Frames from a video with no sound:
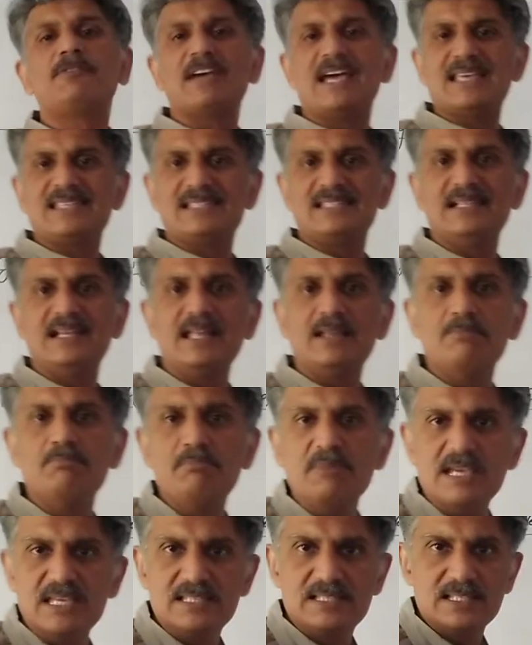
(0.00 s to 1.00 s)
acid and
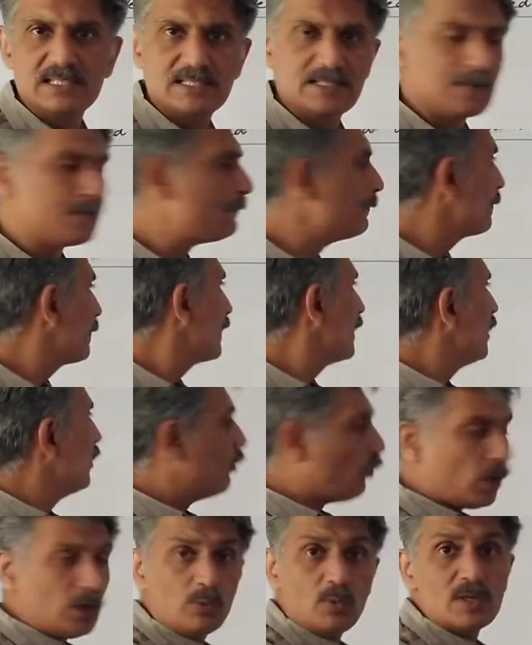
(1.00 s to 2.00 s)
bases.
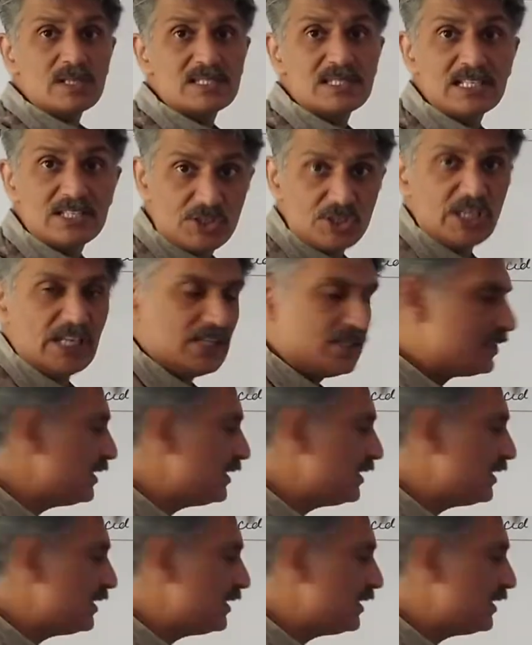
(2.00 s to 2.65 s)
What was the change?